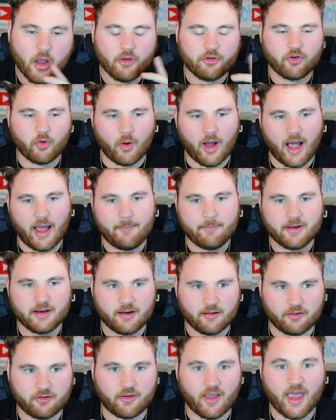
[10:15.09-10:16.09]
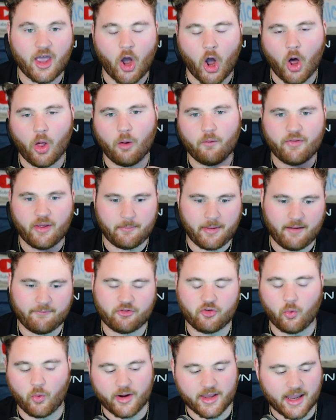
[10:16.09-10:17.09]
So I'm going to say all of them have
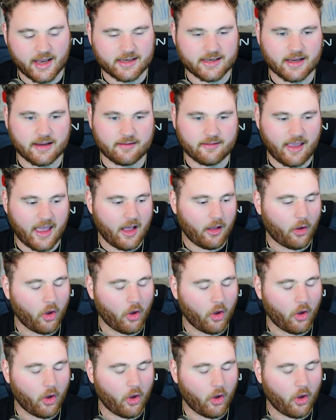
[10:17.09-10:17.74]
28 days.